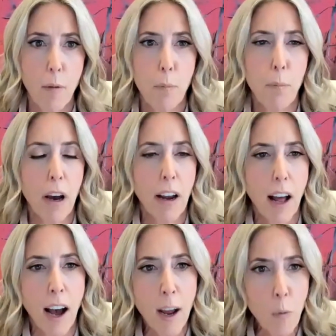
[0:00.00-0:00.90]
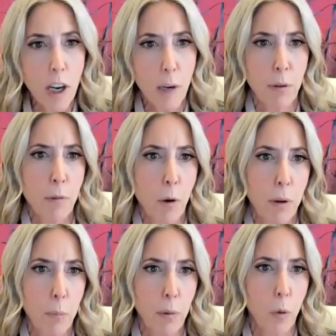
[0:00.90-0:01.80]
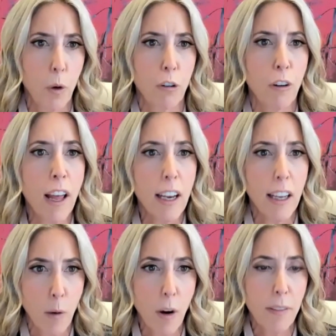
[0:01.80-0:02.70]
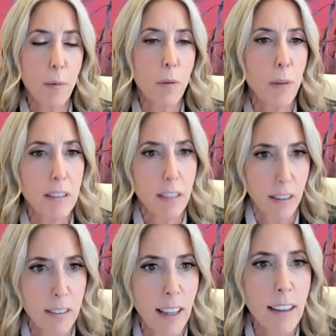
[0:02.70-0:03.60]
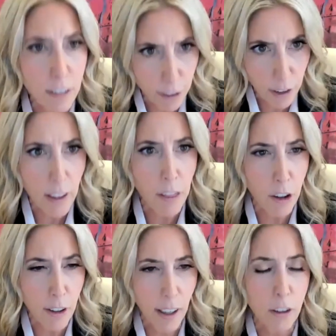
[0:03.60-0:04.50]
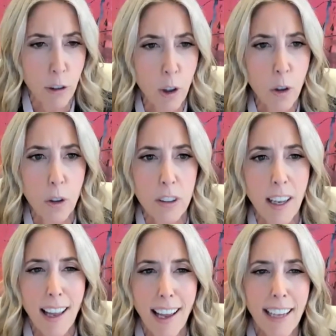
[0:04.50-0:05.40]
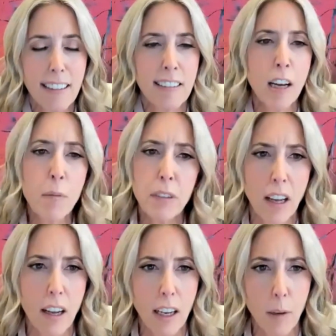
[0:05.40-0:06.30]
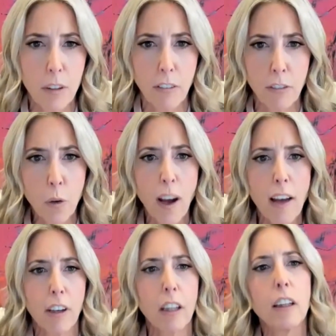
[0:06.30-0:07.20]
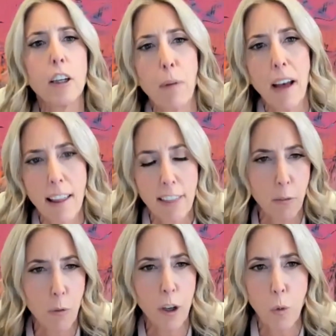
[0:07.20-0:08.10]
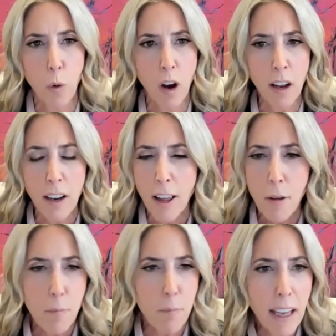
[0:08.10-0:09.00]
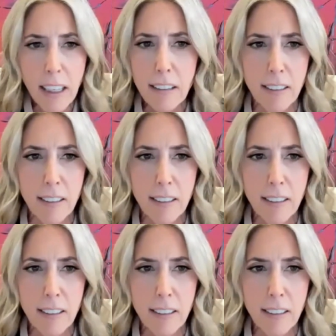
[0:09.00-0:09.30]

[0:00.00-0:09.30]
But I want to promote people who are ready. I want them to be successful in their next roles. And sometimes if you have a clear path of what you want, many